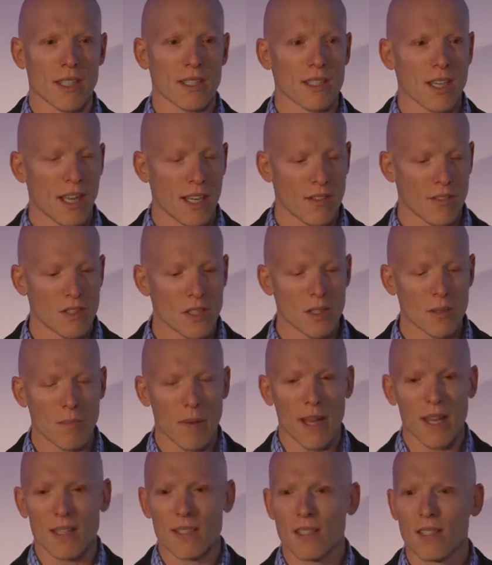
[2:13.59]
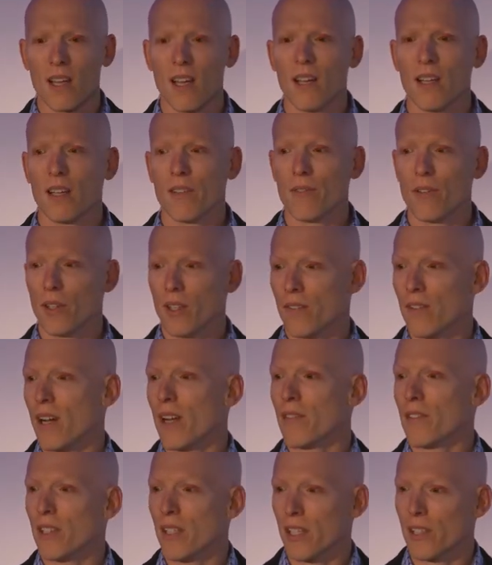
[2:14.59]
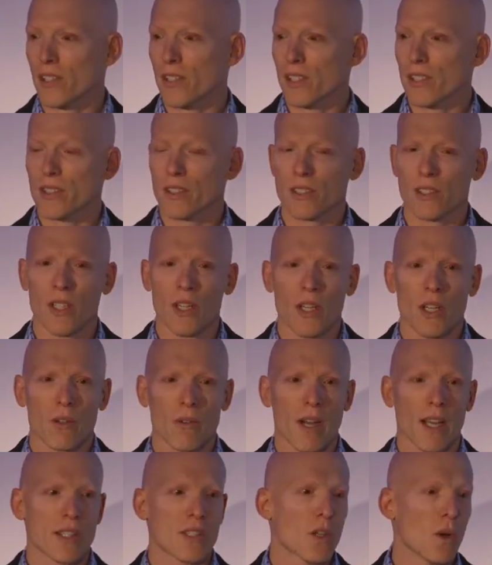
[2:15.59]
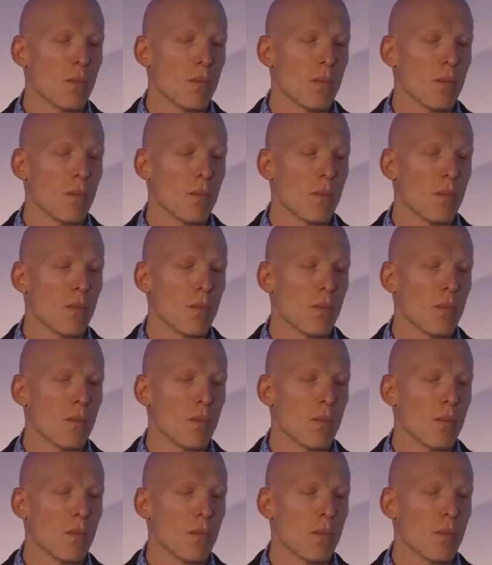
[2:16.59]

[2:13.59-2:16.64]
this kind of space full of contradictions, right?